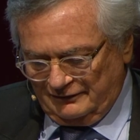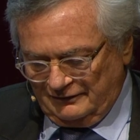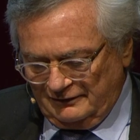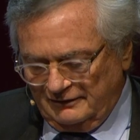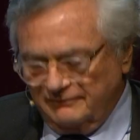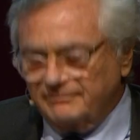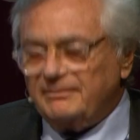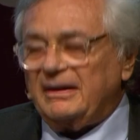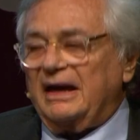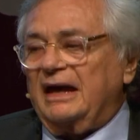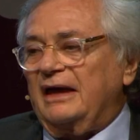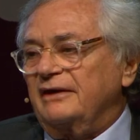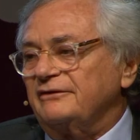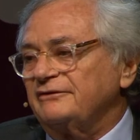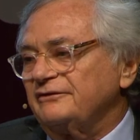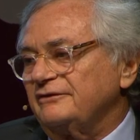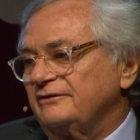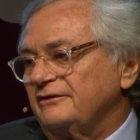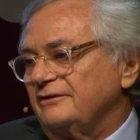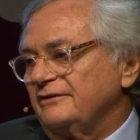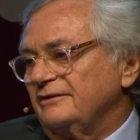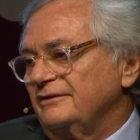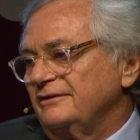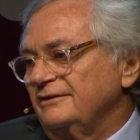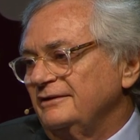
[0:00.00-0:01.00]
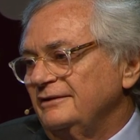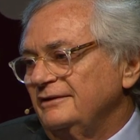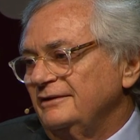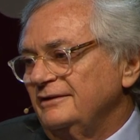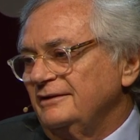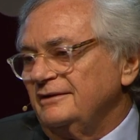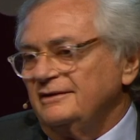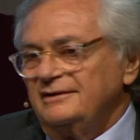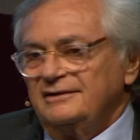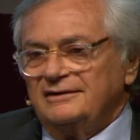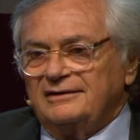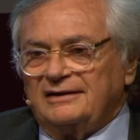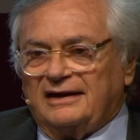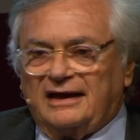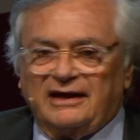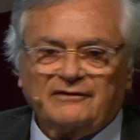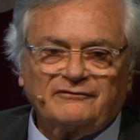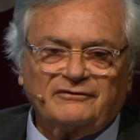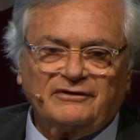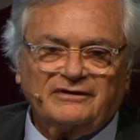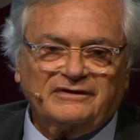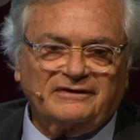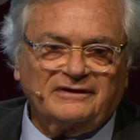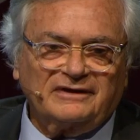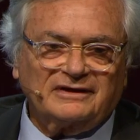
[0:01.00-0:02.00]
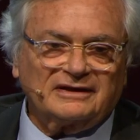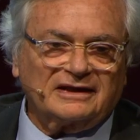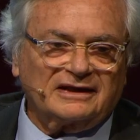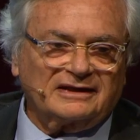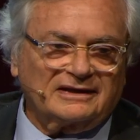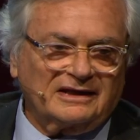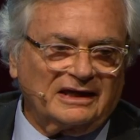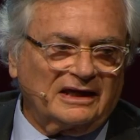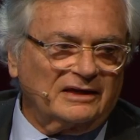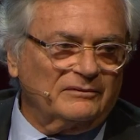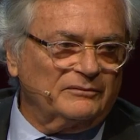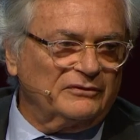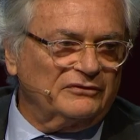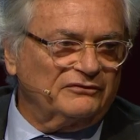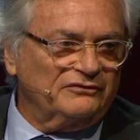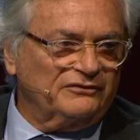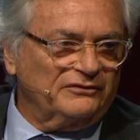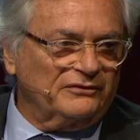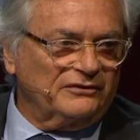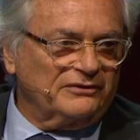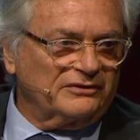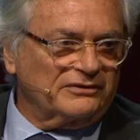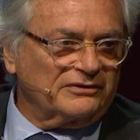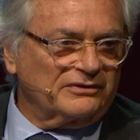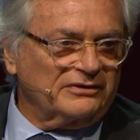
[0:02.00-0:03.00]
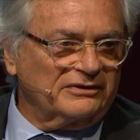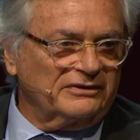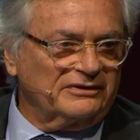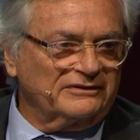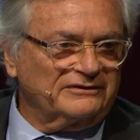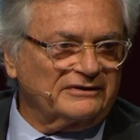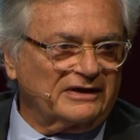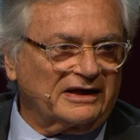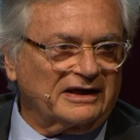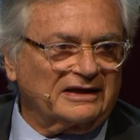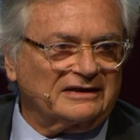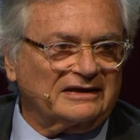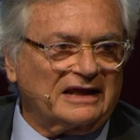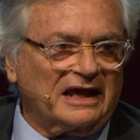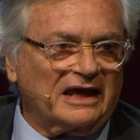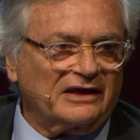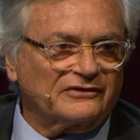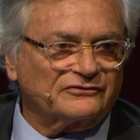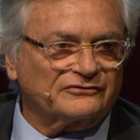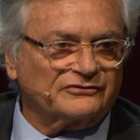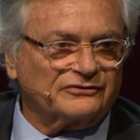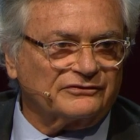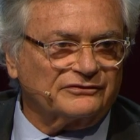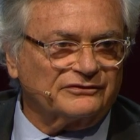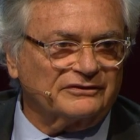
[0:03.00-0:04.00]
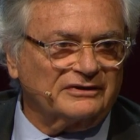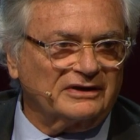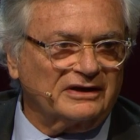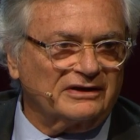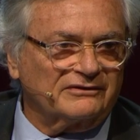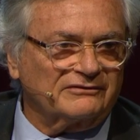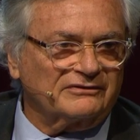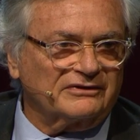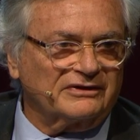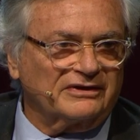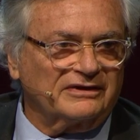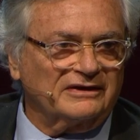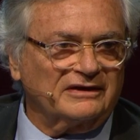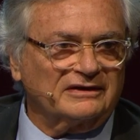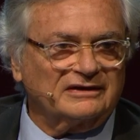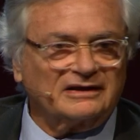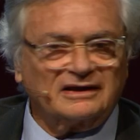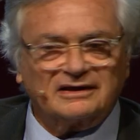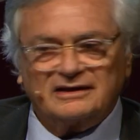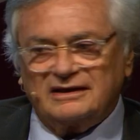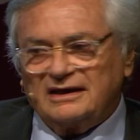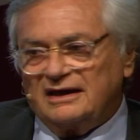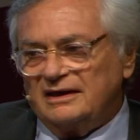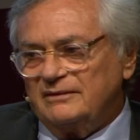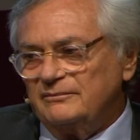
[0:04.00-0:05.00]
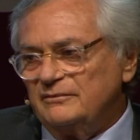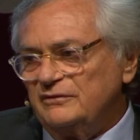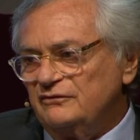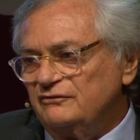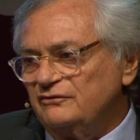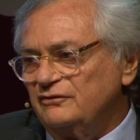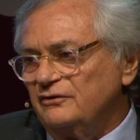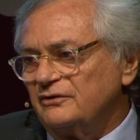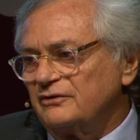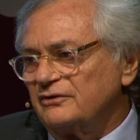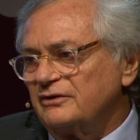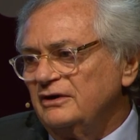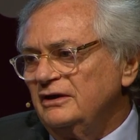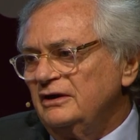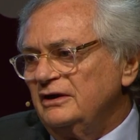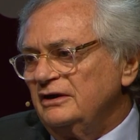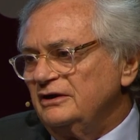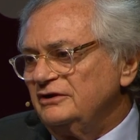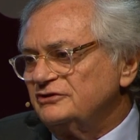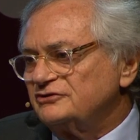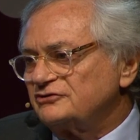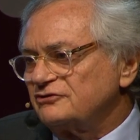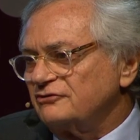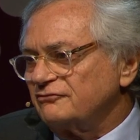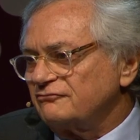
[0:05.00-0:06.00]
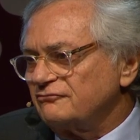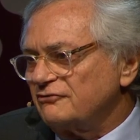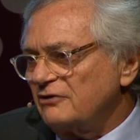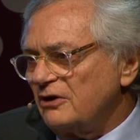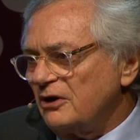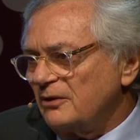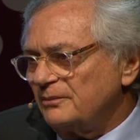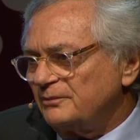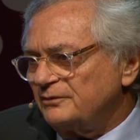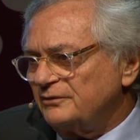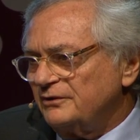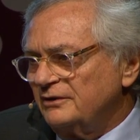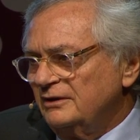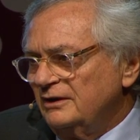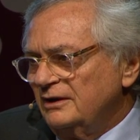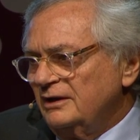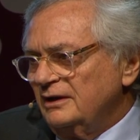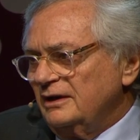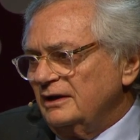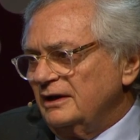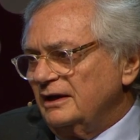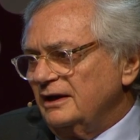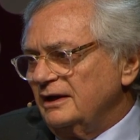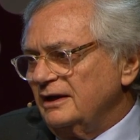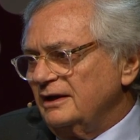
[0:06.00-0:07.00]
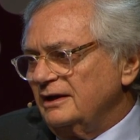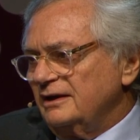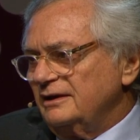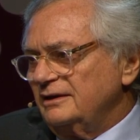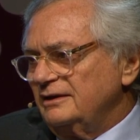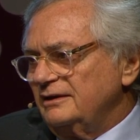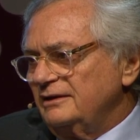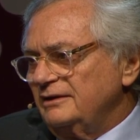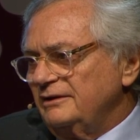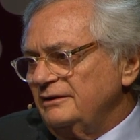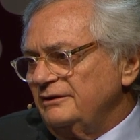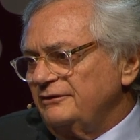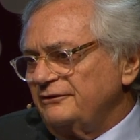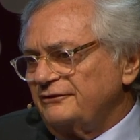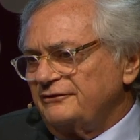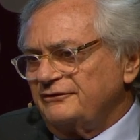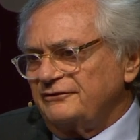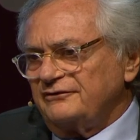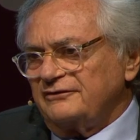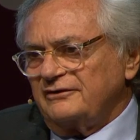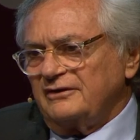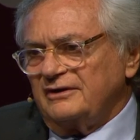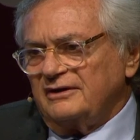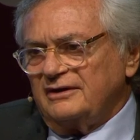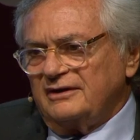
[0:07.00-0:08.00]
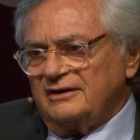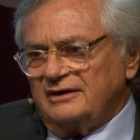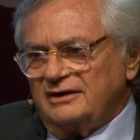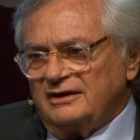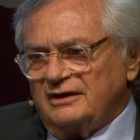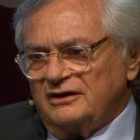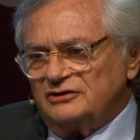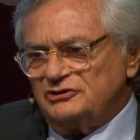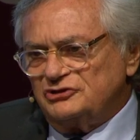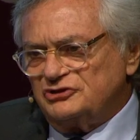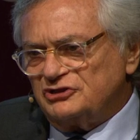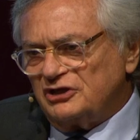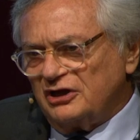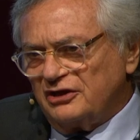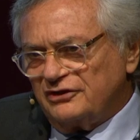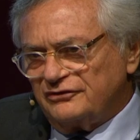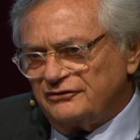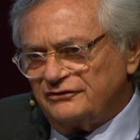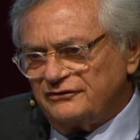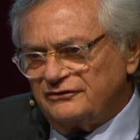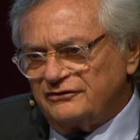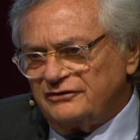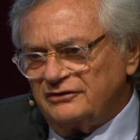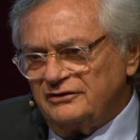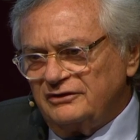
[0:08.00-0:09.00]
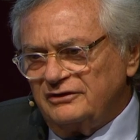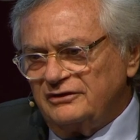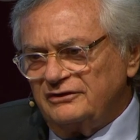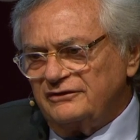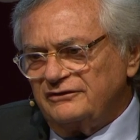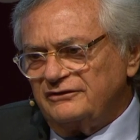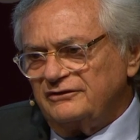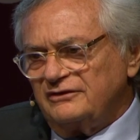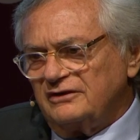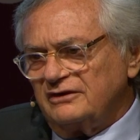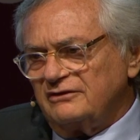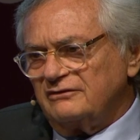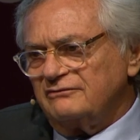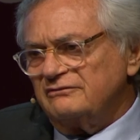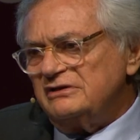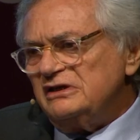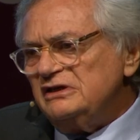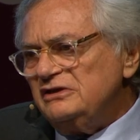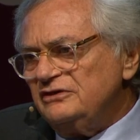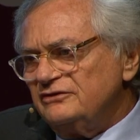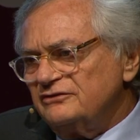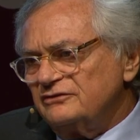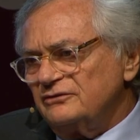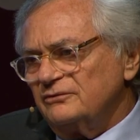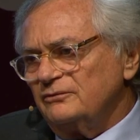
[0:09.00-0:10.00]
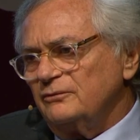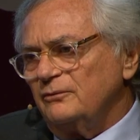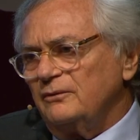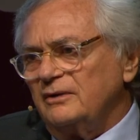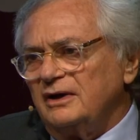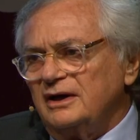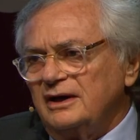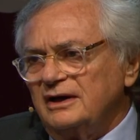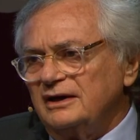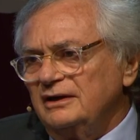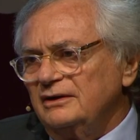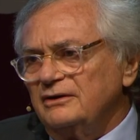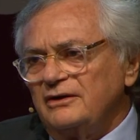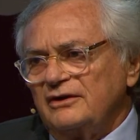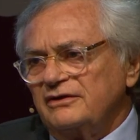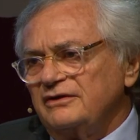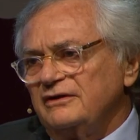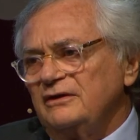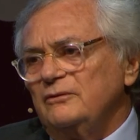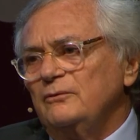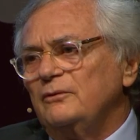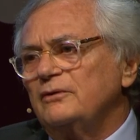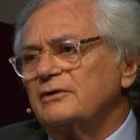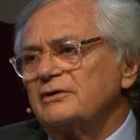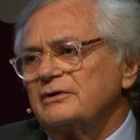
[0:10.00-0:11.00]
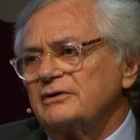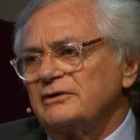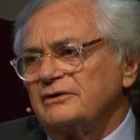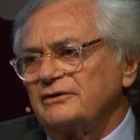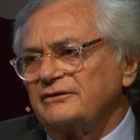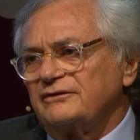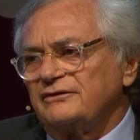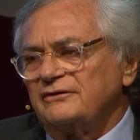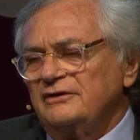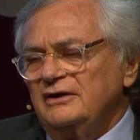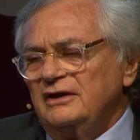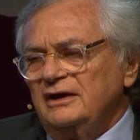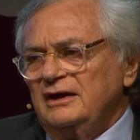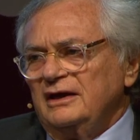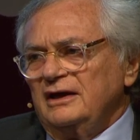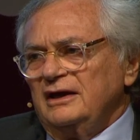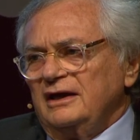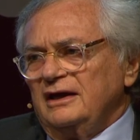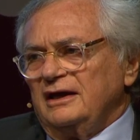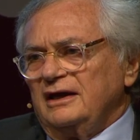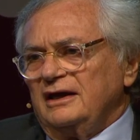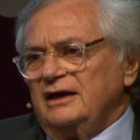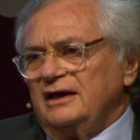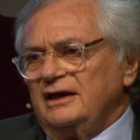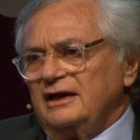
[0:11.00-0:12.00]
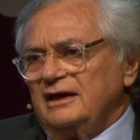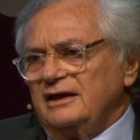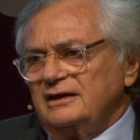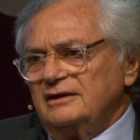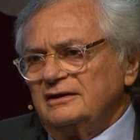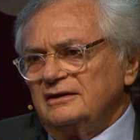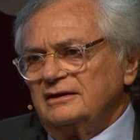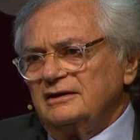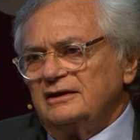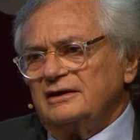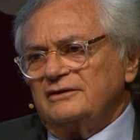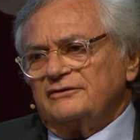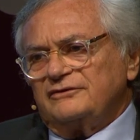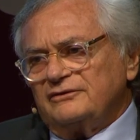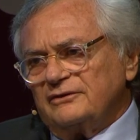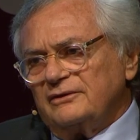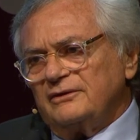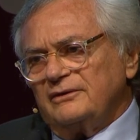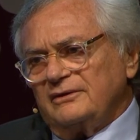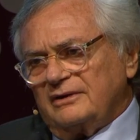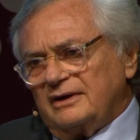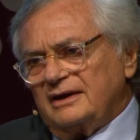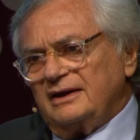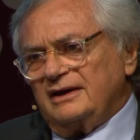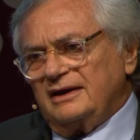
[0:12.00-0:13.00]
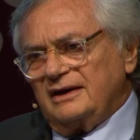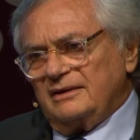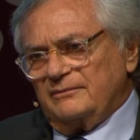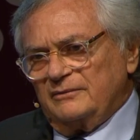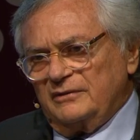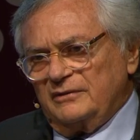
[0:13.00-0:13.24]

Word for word: the past everything that came before is a catastrophe. Everything that came before is corrupt, uh, is uh, uh, unjust, is the reason why nothing works. And uh, so I am